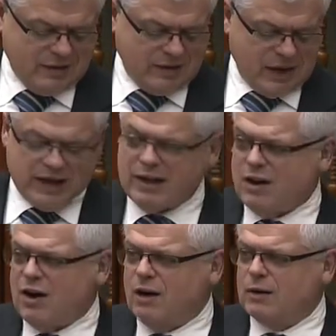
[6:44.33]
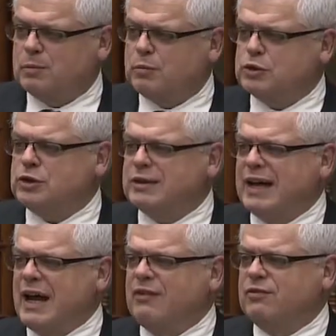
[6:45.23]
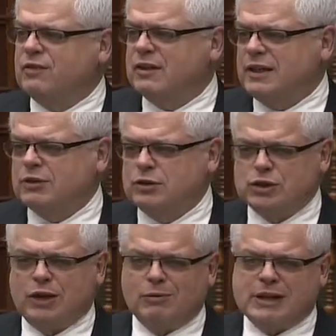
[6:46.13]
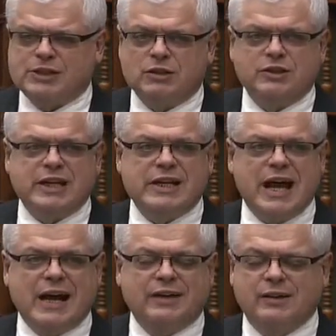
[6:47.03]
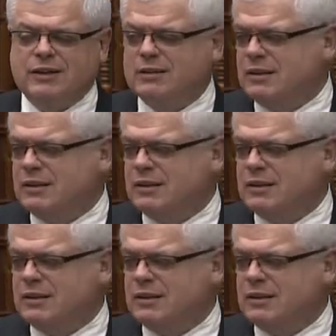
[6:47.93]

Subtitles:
They are pushing to have Intergenerational Day Canada